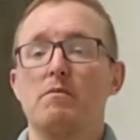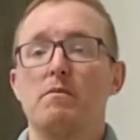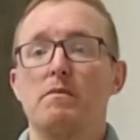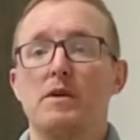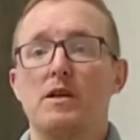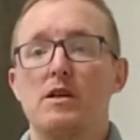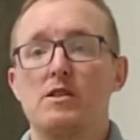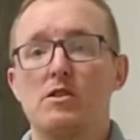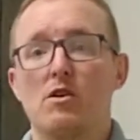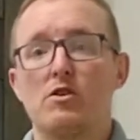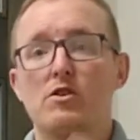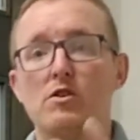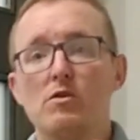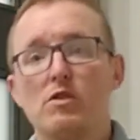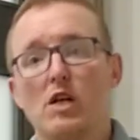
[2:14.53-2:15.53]
because there are
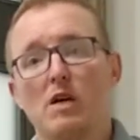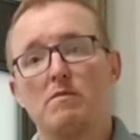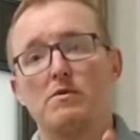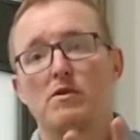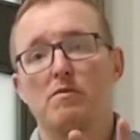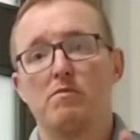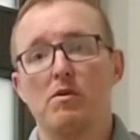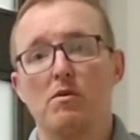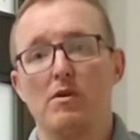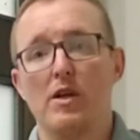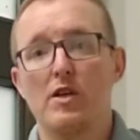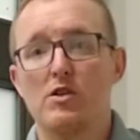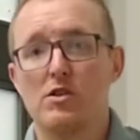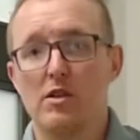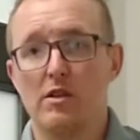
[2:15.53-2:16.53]
two types of
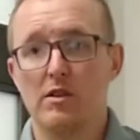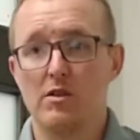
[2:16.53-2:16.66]
pronation.